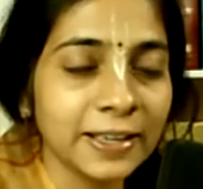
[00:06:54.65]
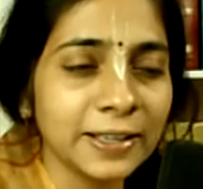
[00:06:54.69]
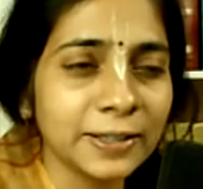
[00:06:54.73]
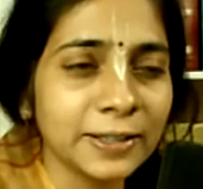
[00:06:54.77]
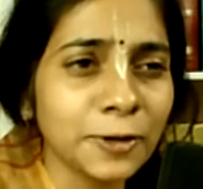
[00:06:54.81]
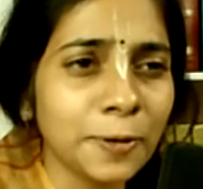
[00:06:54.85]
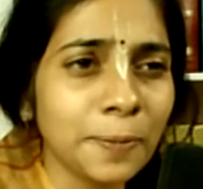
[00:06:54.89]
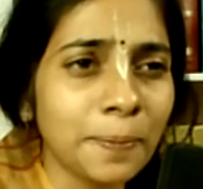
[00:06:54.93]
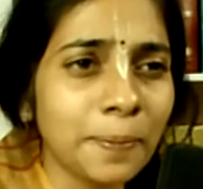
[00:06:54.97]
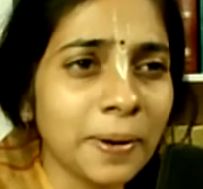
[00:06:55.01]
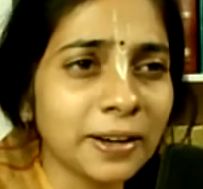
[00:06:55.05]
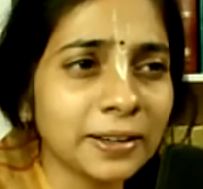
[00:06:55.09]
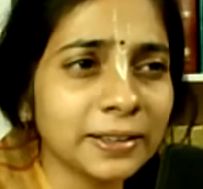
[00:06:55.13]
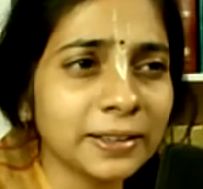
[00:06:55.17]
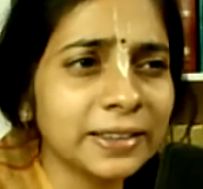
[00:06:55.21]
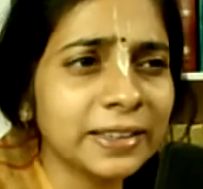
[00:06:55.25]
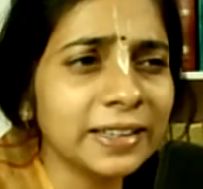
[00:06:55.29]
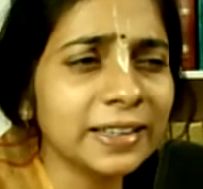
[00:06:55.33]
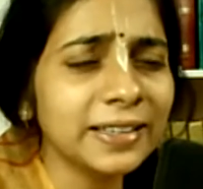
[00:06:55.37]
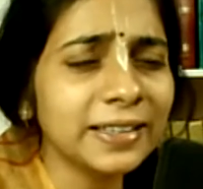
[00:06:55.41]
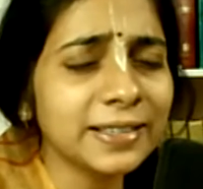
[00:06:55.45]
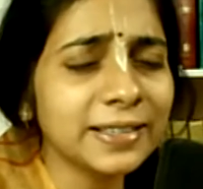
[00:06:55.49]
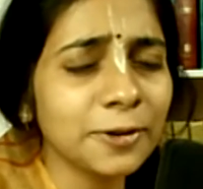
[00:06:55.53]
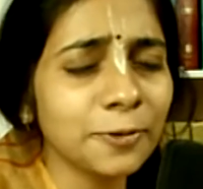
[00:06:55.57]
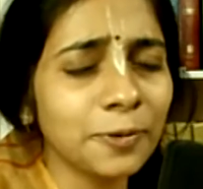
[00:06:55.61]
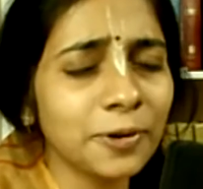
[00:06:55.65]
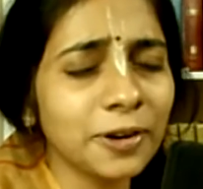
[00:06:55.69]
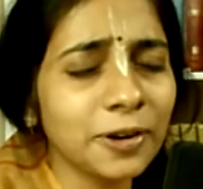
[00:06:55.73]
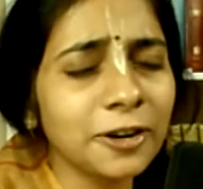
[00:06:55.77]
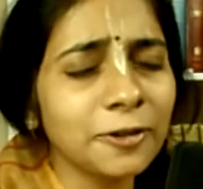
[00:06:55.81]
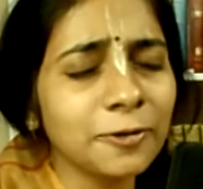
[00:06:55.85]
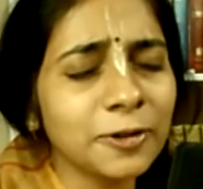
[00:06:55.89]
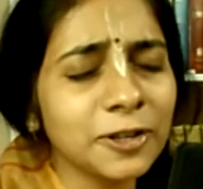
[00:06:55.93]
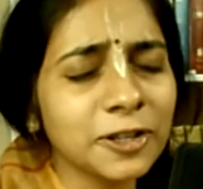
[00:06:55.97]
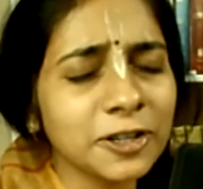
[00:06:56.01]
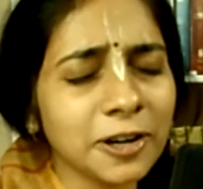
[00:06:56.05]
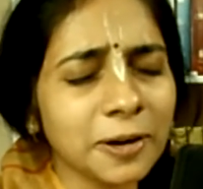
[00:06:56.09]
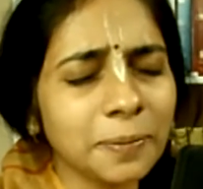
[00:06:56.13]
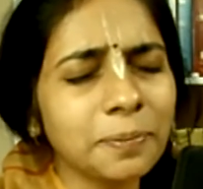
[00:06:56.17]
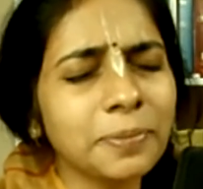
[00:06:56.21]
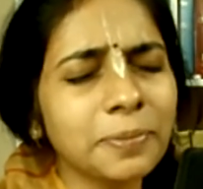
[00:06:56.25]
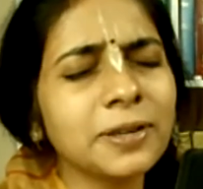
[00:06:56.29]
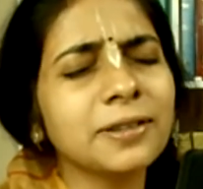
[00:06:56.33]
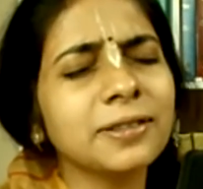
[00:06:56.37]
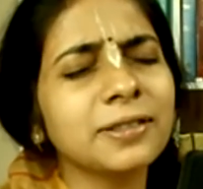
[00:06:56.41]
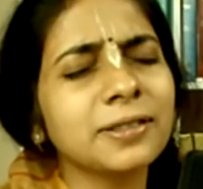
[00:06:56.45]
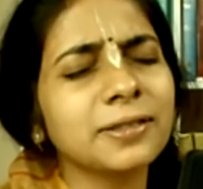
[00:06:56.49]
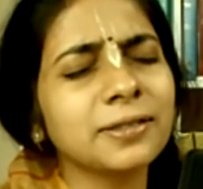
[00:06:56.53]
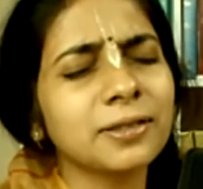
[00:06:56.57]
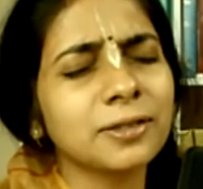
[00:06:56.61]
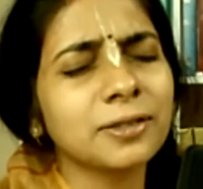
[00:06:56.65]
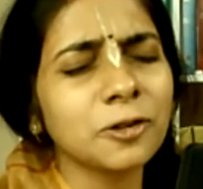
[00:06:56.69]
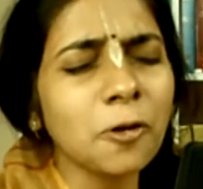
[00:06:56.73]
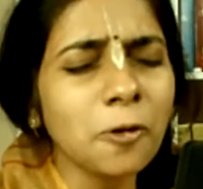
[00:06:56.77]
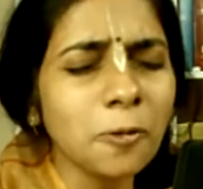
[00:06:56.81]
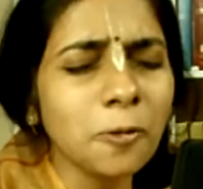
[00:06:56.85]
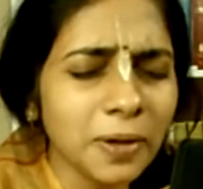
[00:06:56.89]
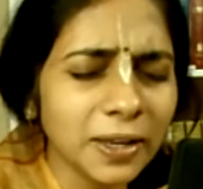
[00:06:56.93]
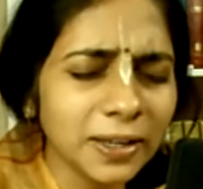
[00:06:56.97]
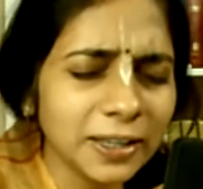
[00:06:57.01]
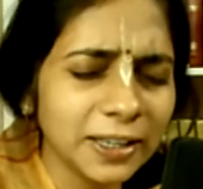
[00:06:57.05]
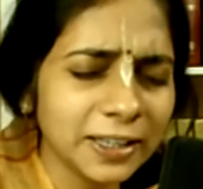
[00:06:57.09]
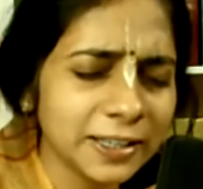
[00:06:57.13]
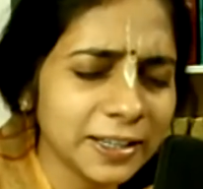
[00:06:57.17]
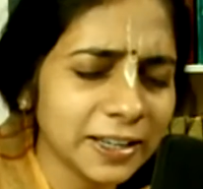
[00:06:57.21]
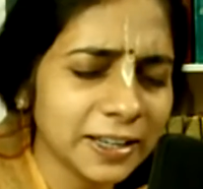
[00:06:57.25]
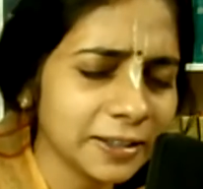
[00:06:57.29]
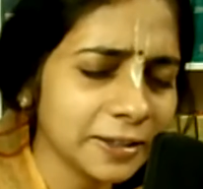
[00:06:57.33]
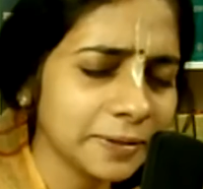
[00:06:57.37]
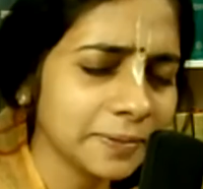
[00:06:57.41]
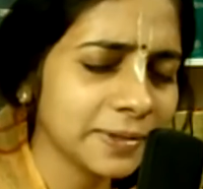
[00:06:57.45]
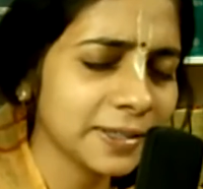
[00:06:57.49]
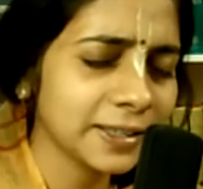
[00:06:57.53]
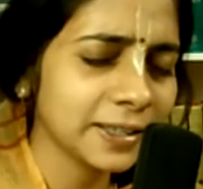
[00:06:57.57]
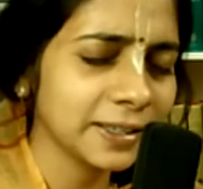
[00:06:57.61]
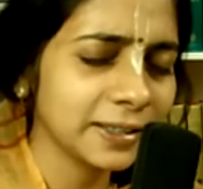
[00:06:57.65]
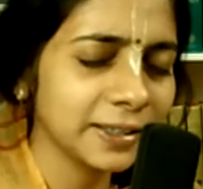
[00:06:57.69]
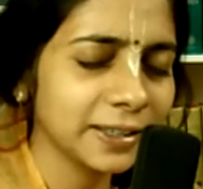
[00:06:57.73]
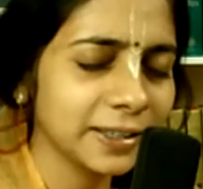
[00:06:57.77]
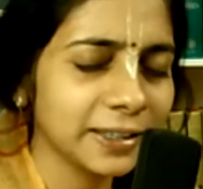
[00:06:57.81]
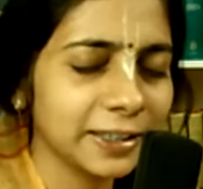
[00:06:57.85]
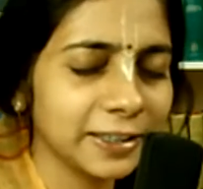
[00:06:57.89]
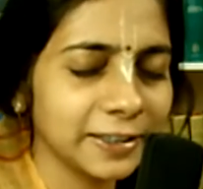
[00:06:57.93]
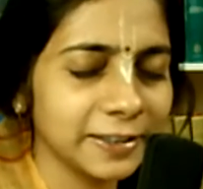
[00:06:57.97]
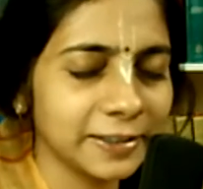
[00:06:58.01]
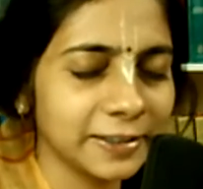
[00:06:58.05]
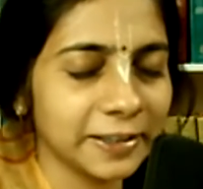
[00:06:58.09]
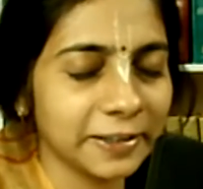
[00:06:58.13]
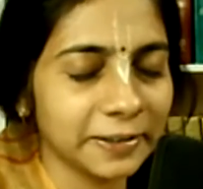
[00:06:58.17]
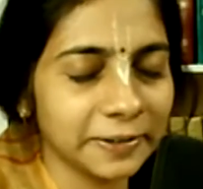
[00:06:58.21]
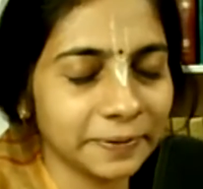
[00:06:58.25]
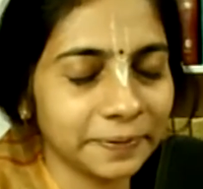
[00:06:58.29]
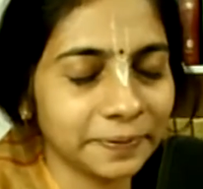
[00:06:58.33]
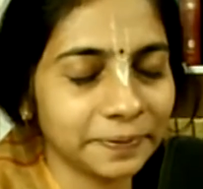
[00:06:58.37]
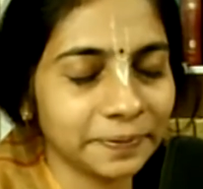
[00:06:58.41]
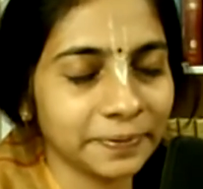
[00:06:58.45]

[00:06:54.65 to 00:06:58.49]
So bhakti is a word which appears so many times in the Gita.